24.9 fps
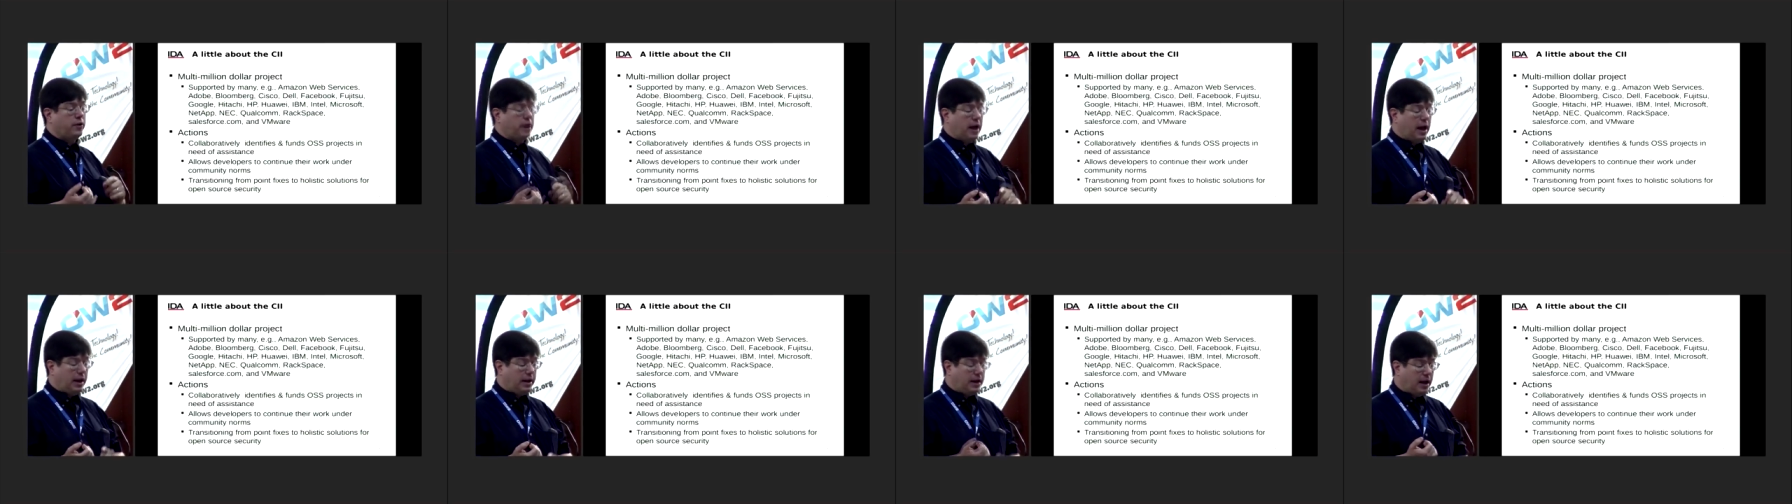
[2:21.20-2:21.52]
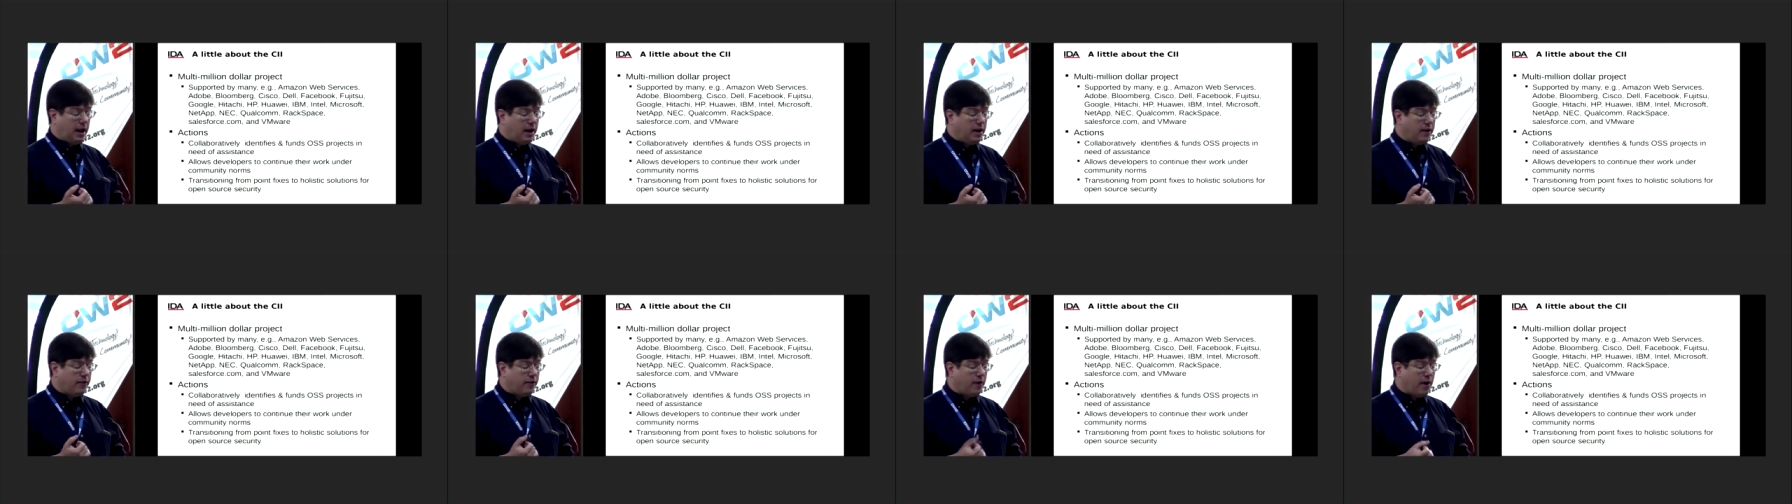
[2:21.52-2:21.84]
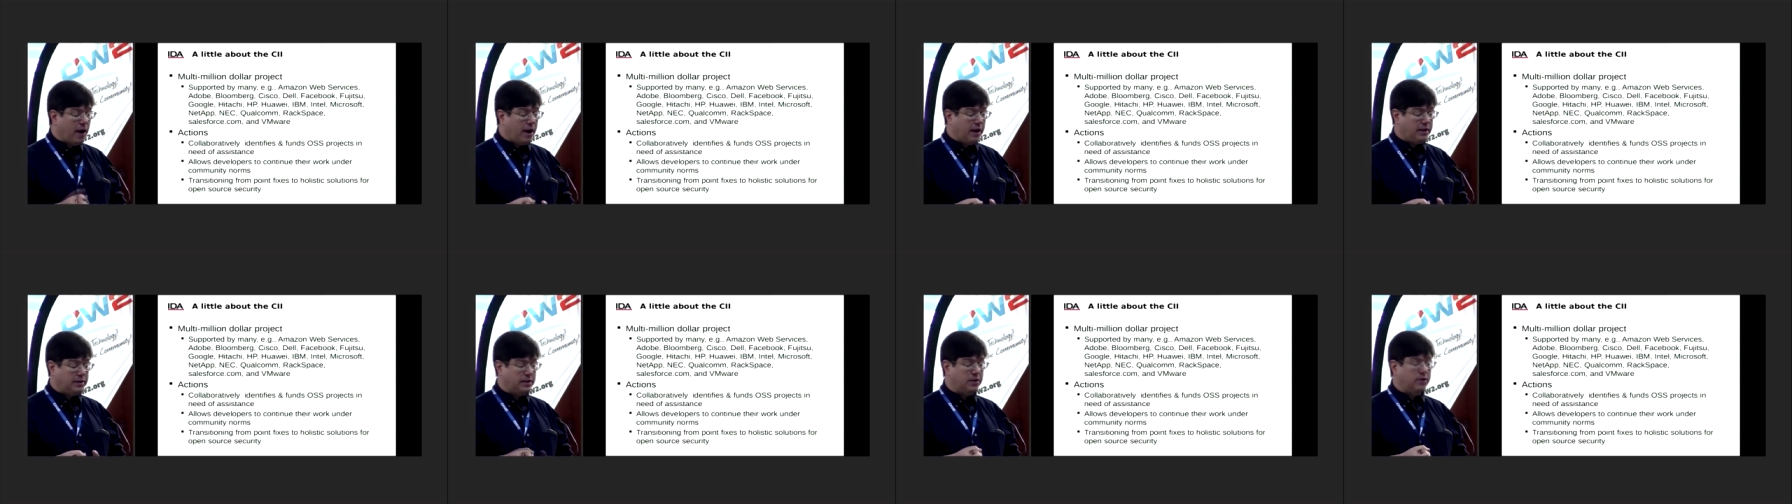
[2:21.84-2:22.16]

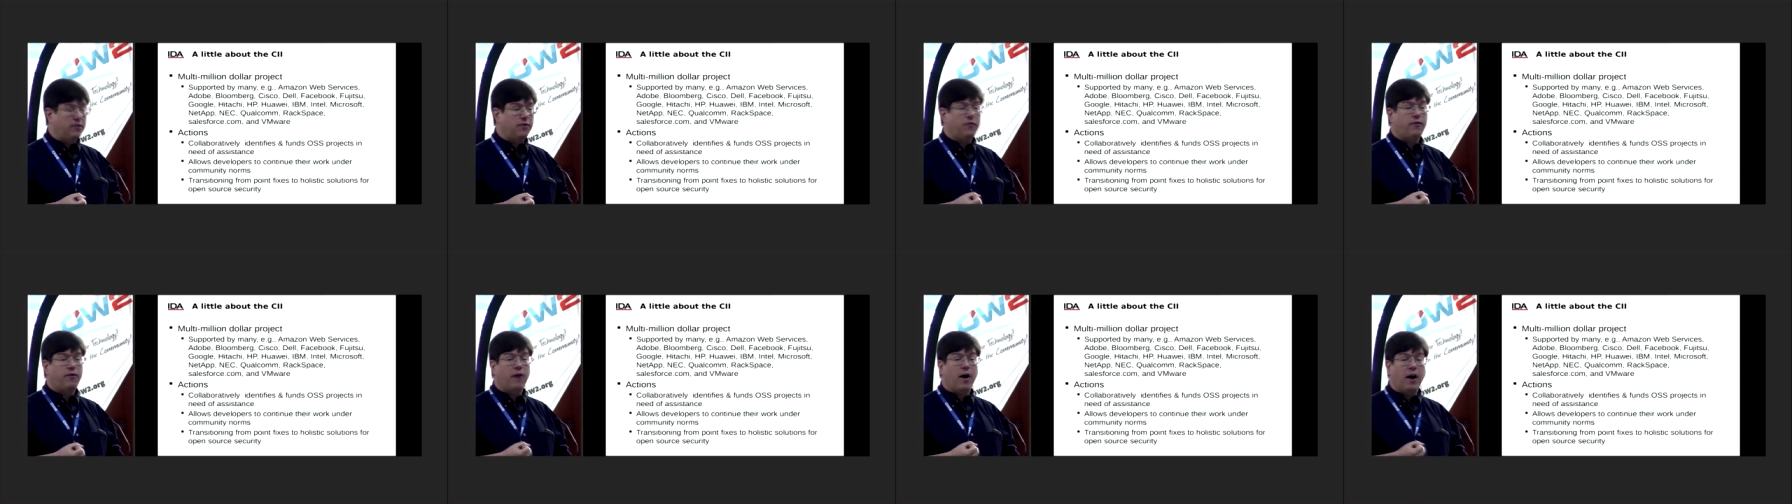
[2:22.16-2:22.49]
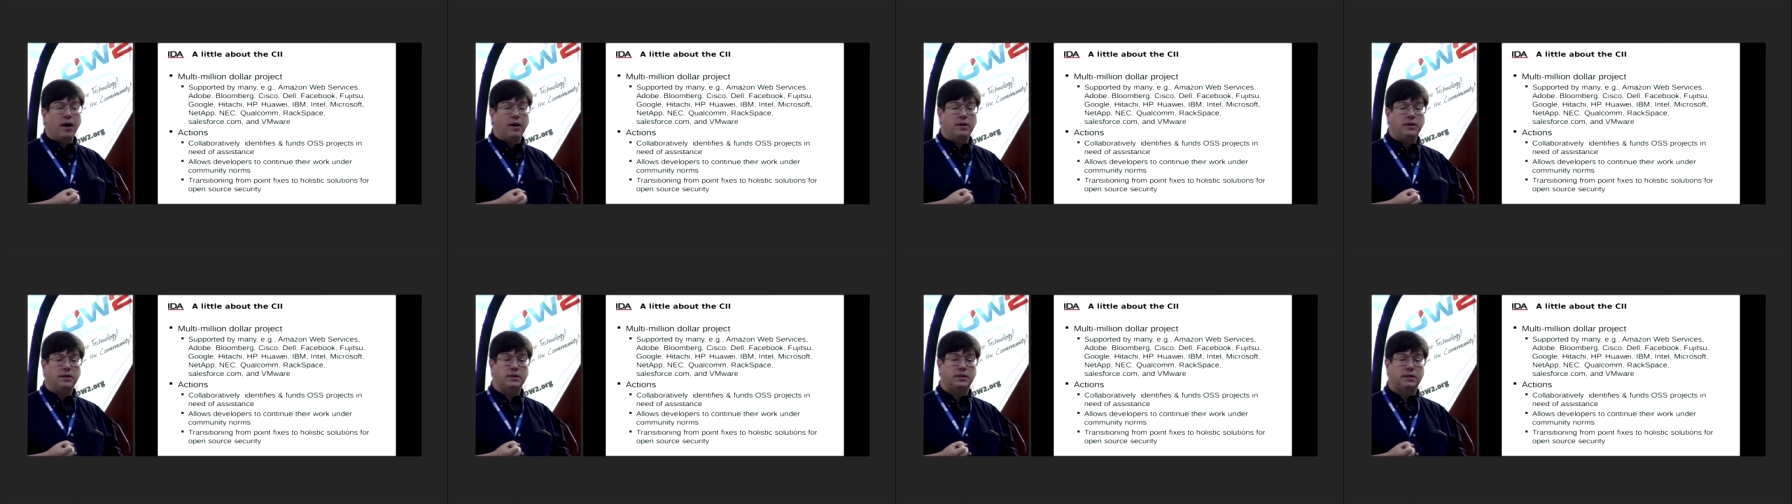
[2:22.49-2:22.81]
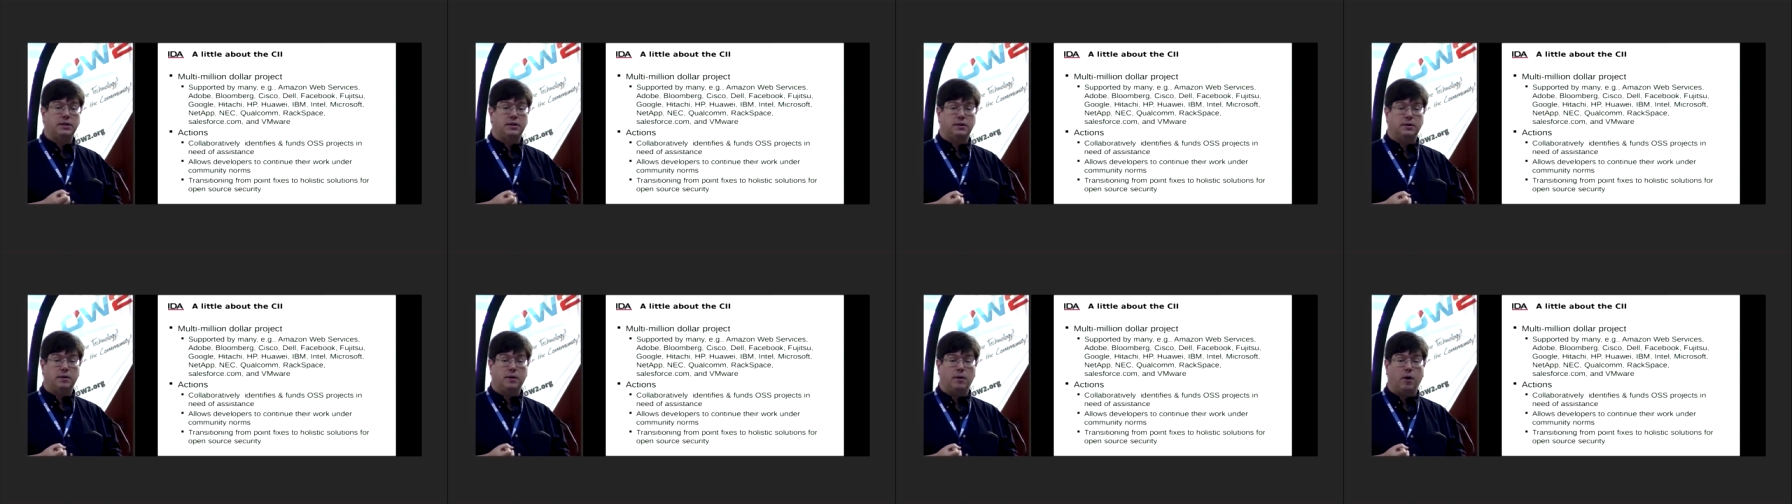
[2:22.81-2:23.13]
identifies and funds
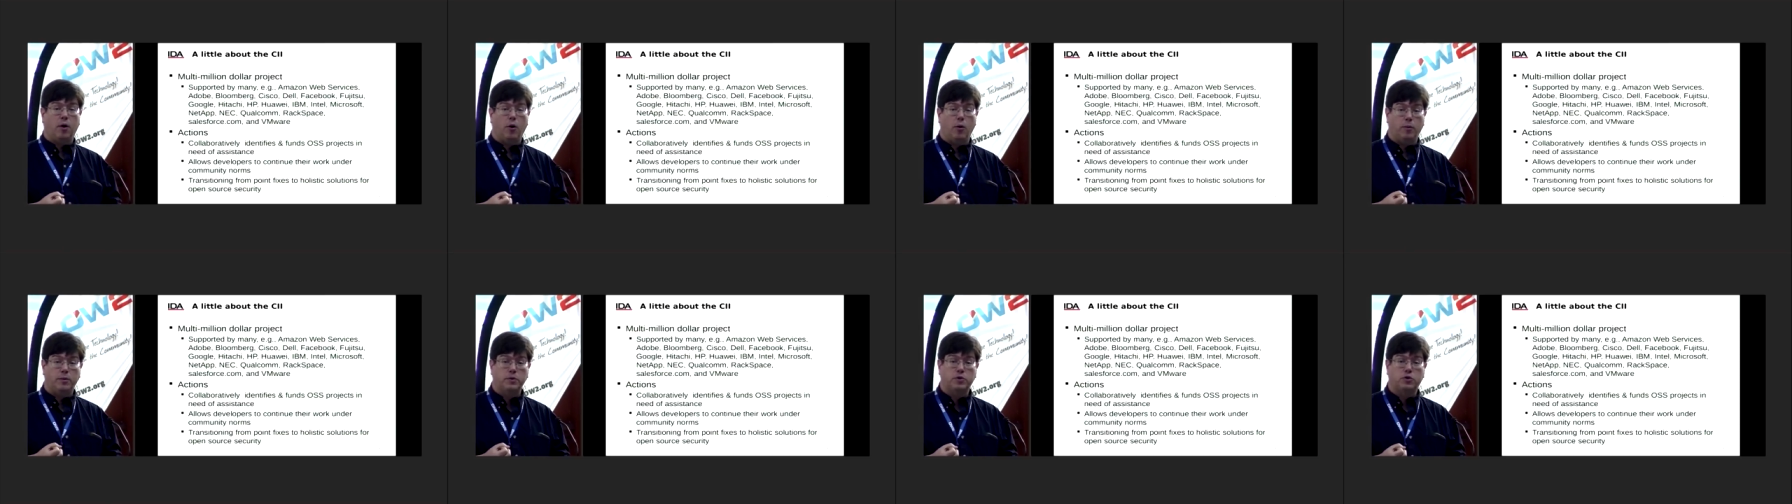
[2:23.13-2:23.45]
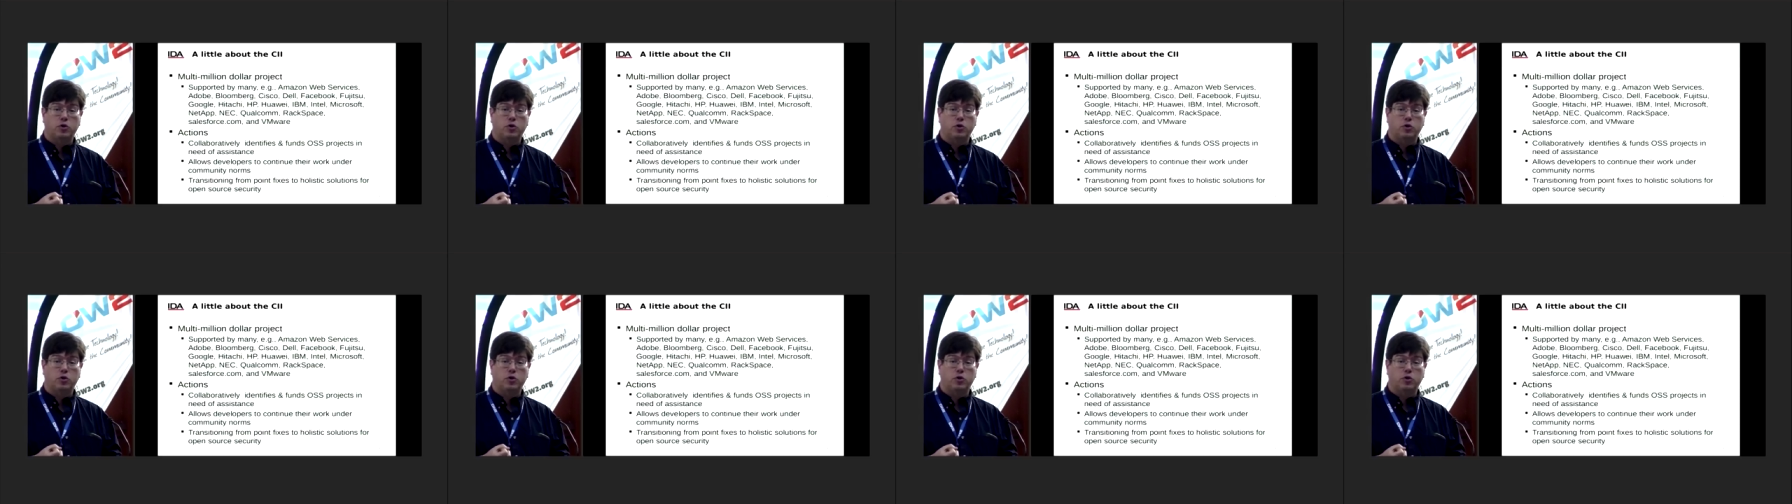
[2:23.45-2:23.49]
open